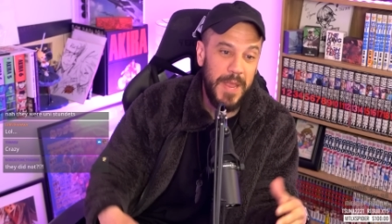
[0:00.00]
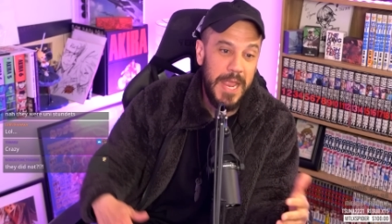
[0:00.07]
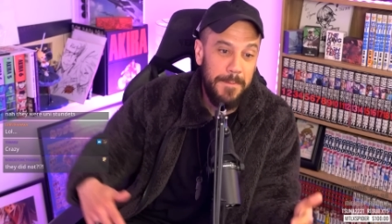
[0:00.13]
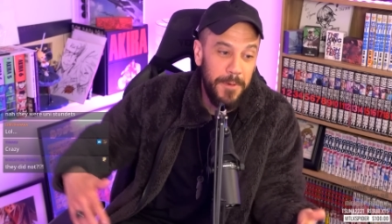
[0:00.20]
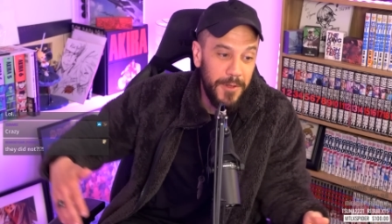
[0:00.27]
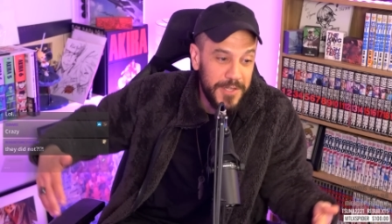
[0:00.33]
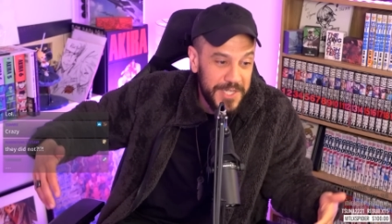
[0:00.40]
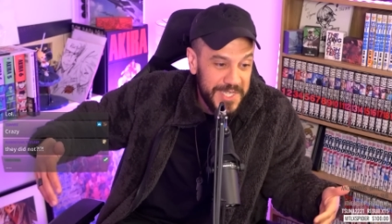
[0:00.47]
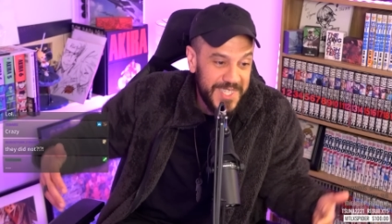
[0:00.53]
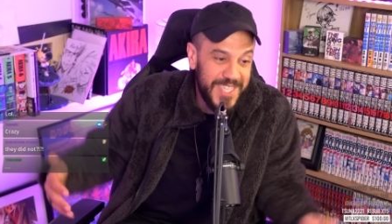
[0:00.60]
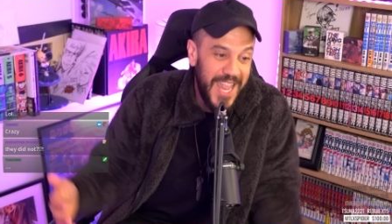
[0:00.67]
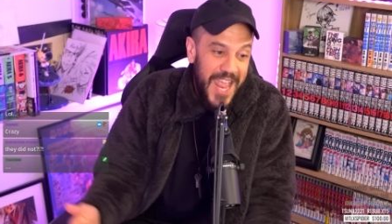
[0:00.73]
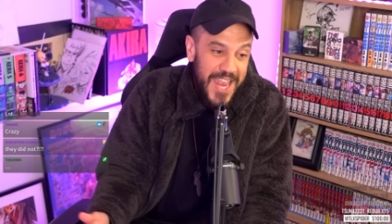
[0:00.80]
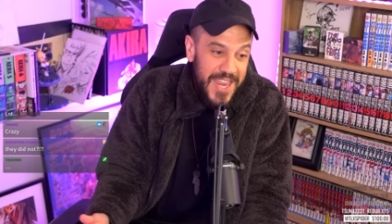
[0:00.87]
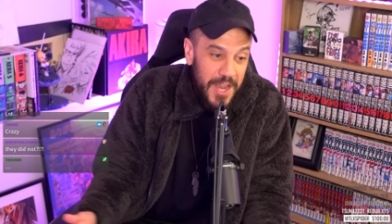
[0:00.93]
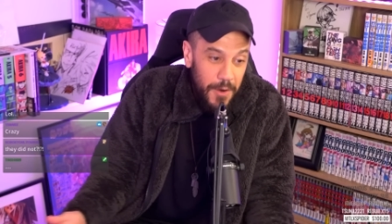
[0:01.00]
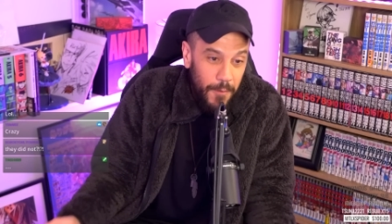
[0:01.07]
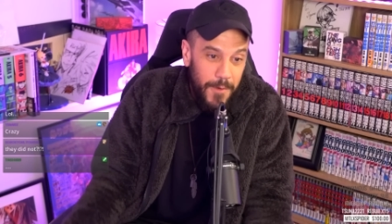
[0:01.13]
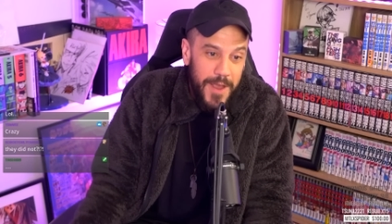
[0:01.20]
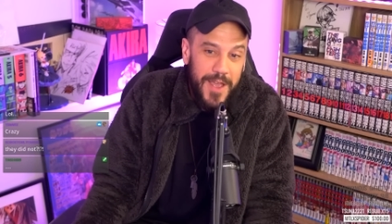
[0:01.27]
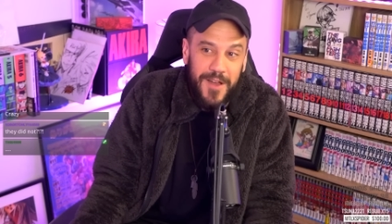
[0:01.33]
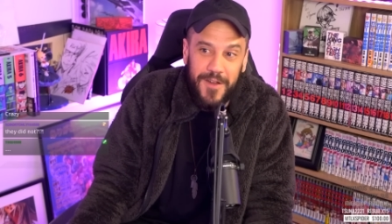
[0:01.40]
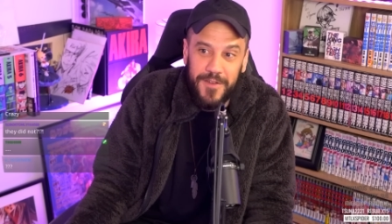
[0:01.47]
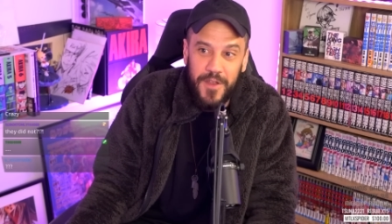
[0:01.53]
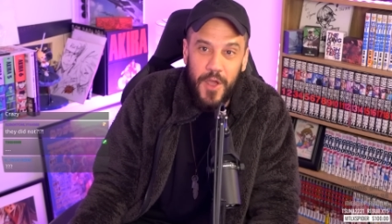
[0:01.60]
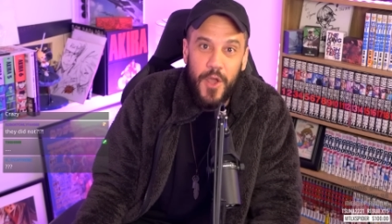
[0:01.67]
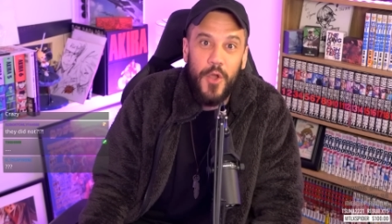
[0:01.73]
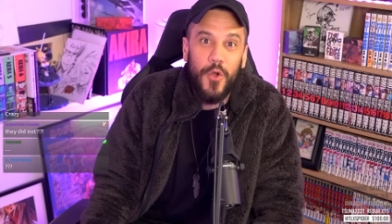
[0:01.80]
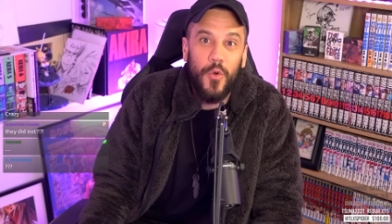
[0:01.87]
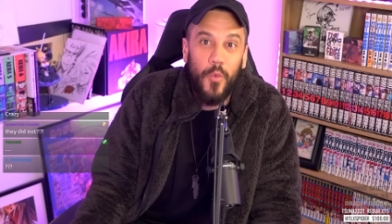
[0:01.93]
People are just standing around
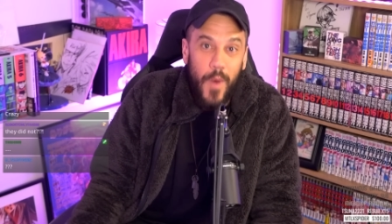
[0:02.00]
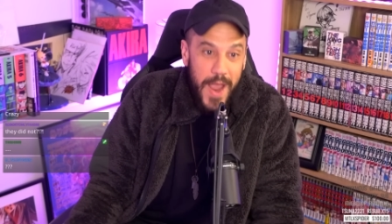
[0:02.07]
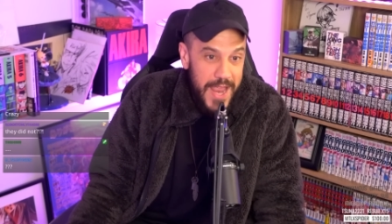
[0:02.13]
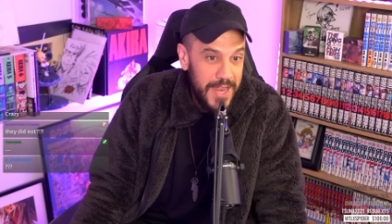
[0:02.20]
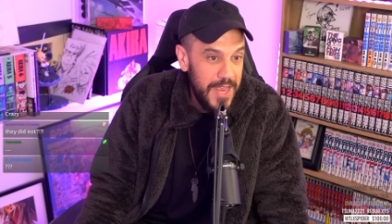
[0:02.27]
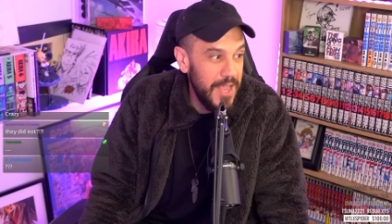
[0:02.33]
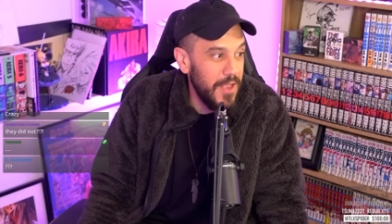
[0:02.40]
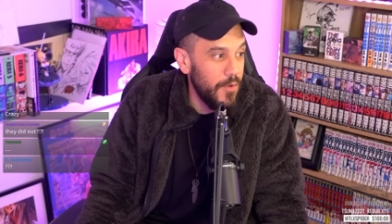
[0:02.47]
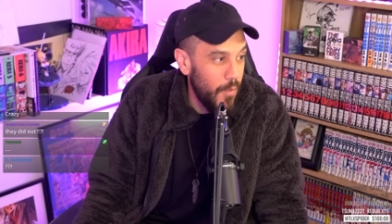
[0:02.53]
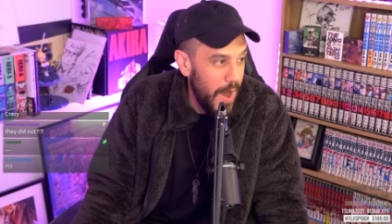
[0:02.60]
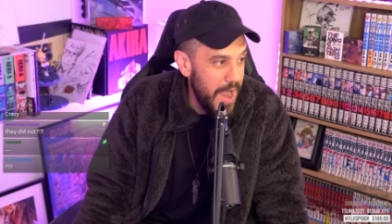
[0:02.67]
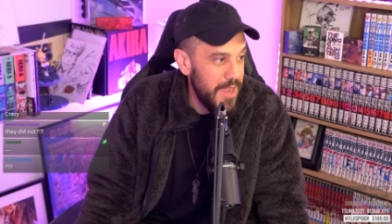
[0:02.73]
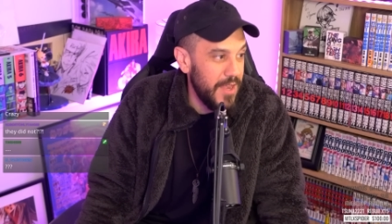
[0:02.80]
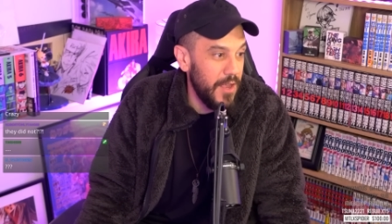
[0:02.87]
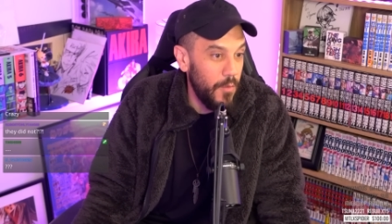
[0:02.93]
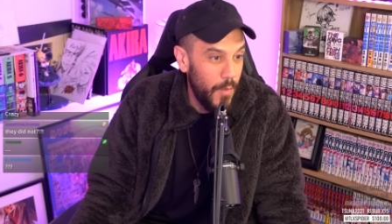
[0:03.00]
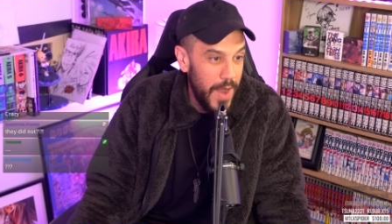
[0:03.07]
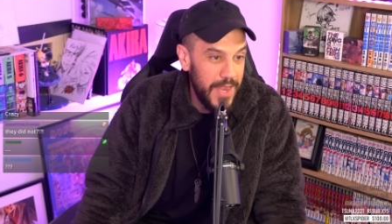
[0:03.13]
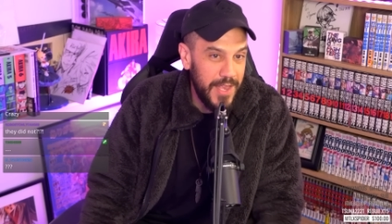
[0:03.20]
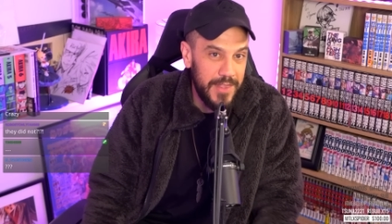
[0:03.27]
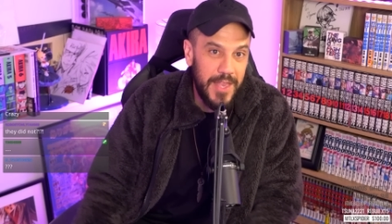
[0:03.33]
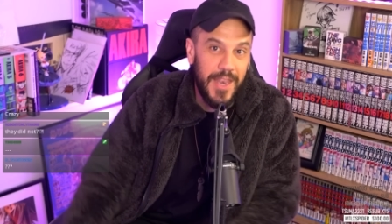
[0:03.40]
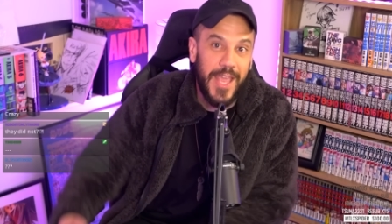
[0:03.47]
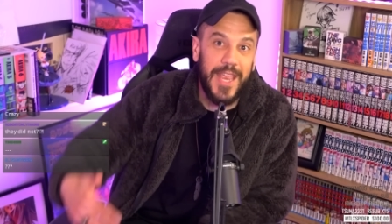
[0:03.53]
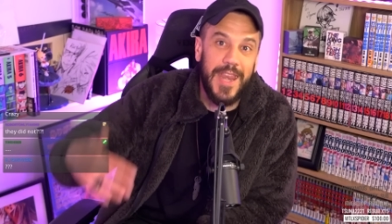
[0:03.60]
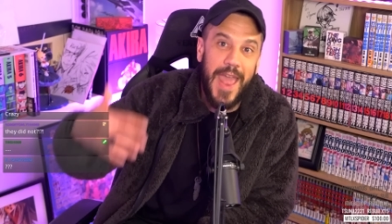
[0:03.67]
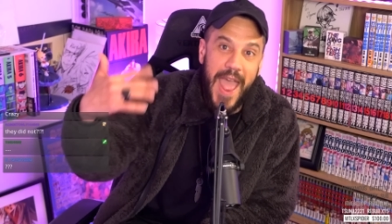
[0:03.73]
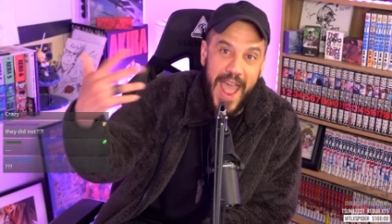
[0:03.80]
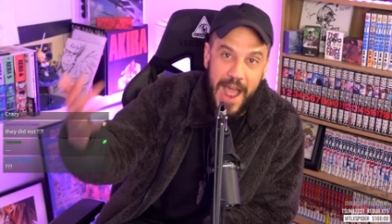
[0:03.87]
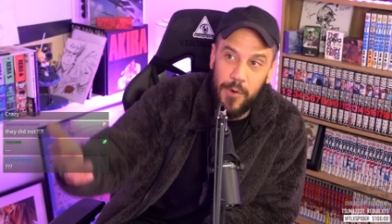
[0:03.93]
waiting and waiting and waiting. And then like
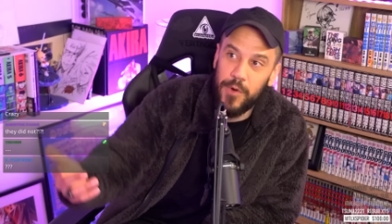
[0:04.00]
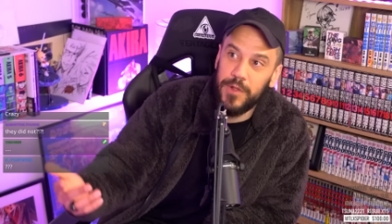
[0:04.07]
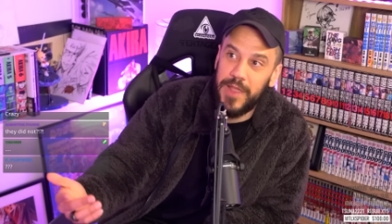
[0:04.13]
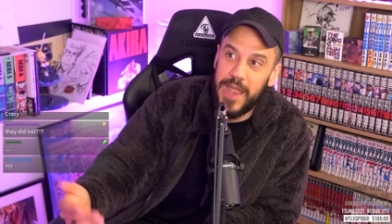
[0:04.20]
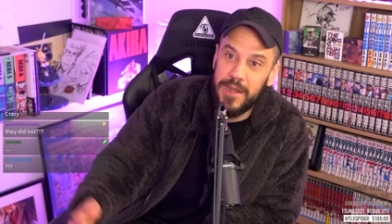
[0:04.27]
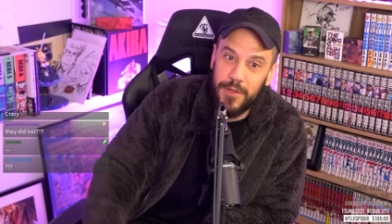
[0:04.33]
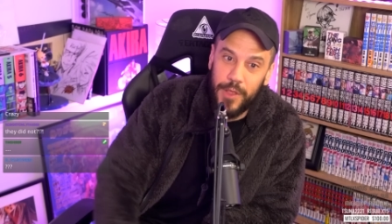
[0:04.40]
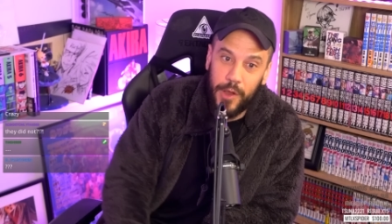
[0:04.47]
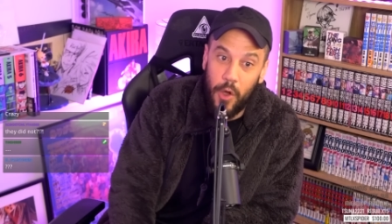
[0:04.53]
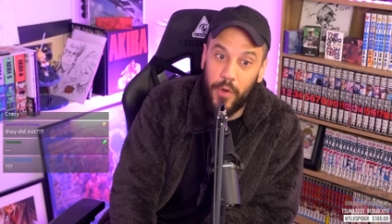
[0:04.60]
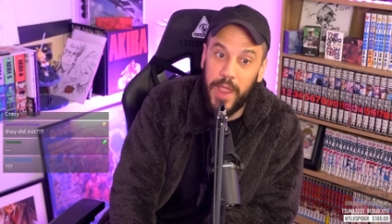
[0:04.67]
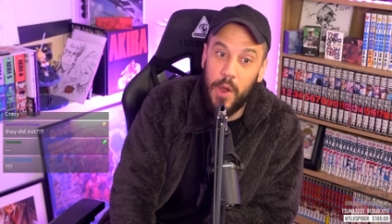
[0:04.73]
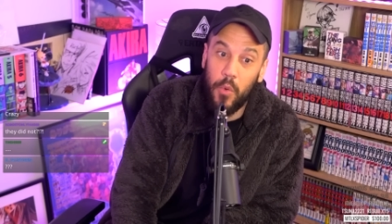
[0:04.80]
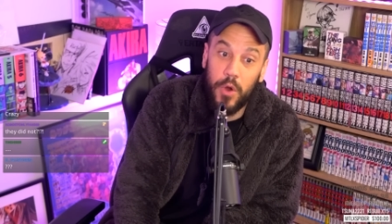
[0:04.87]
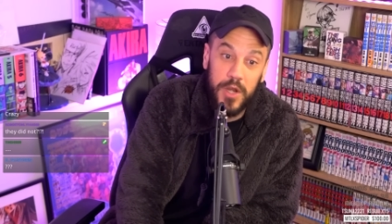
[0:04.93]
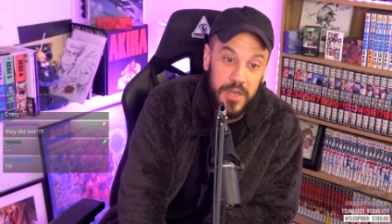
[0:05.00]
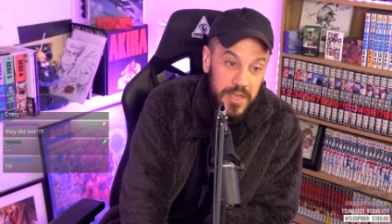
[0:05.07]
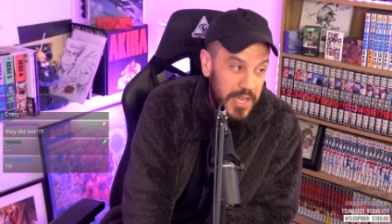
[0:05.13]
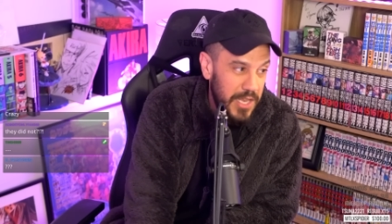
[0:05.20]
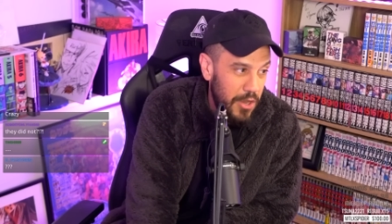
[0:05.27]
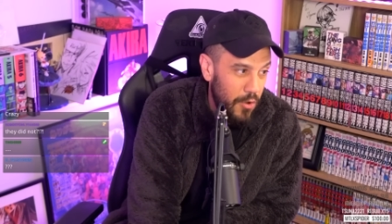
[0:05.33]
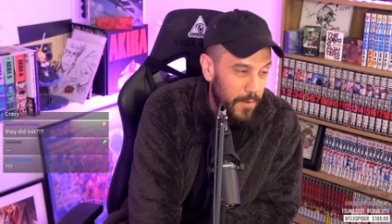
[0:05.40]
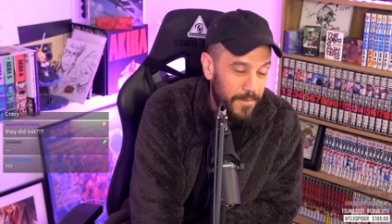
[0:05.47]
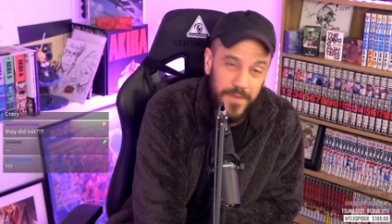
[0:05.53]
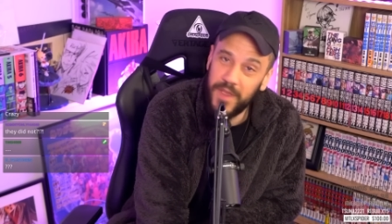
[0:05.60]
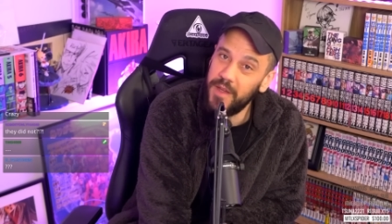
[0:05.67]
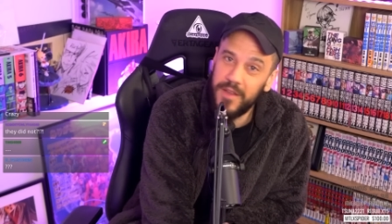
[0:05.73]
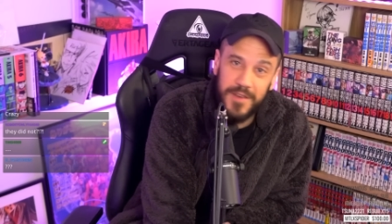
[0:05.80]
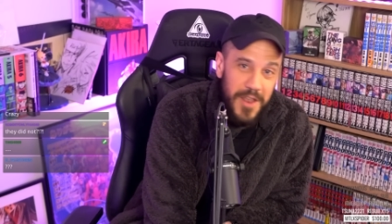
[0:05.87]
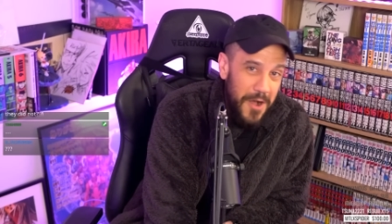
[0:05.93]
an hour later, like, okay, we're going to DQ him.
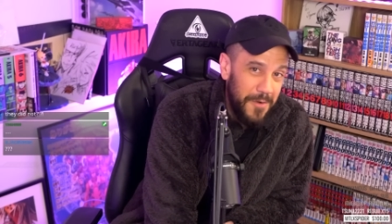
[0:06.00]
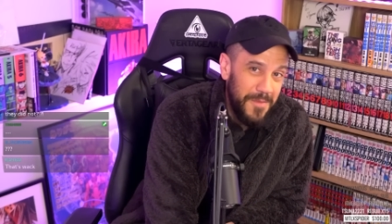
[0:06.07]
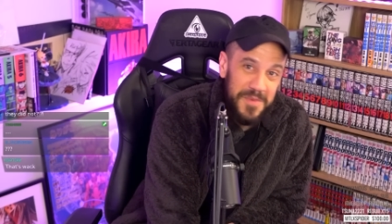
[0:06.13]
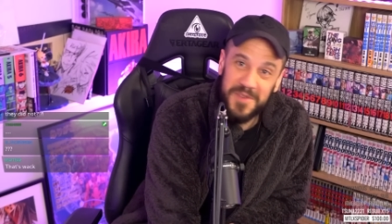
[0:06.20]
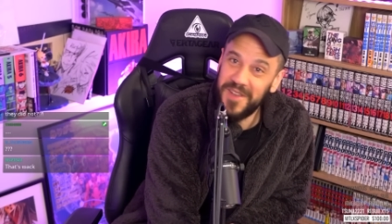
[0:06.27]
No.